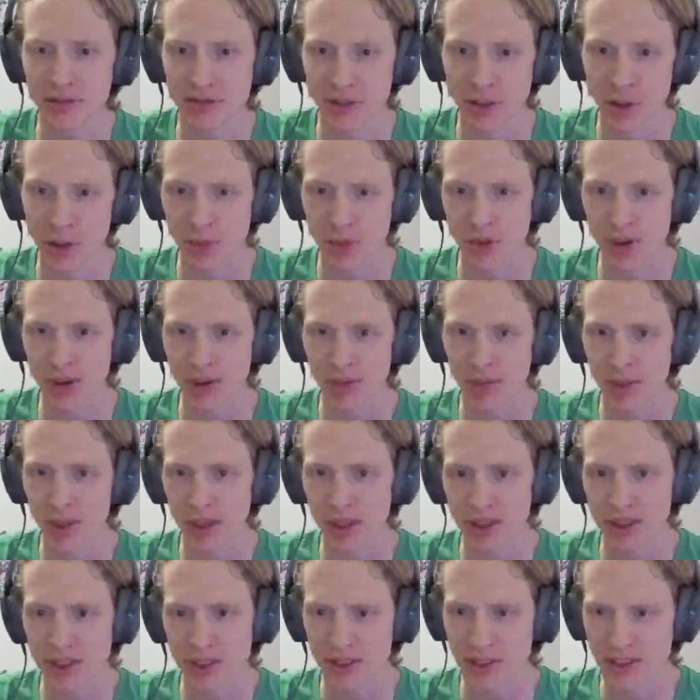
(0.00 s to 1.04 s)
footprint, but
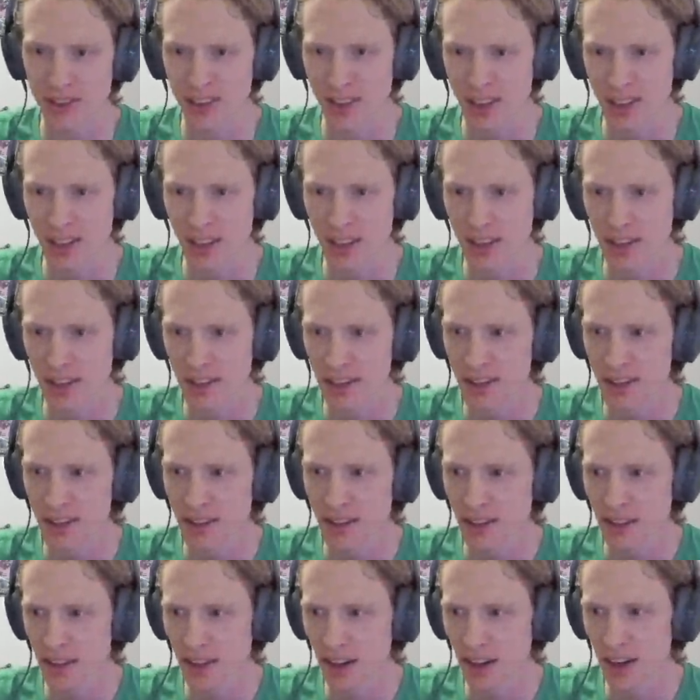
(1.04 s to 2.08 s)
it's
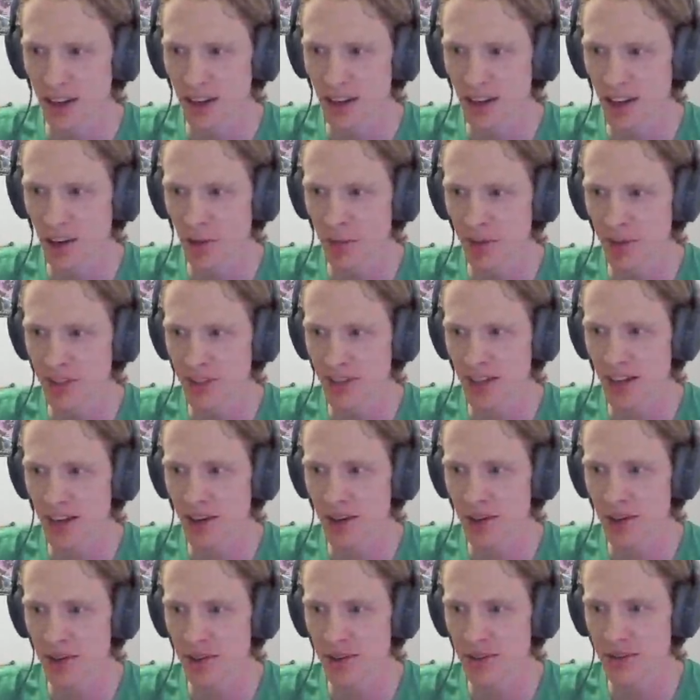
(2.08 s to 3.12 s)
up and
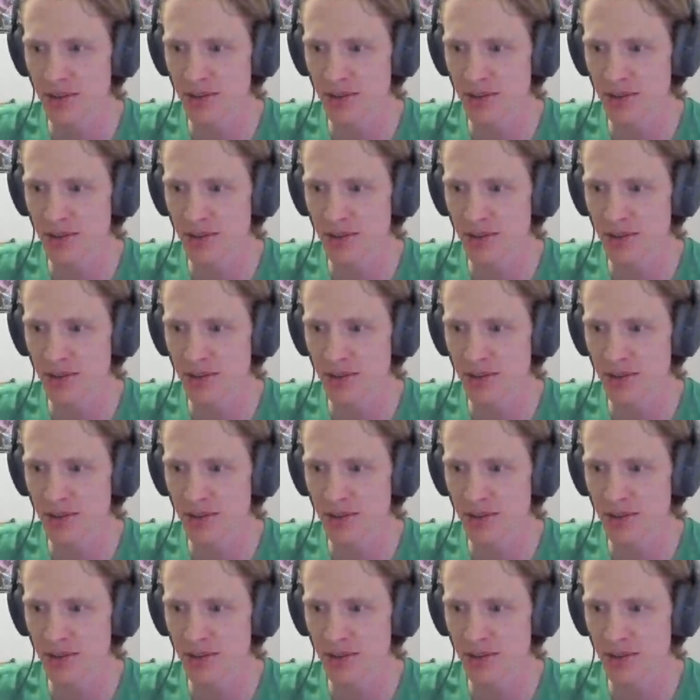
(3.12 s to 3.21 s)
down.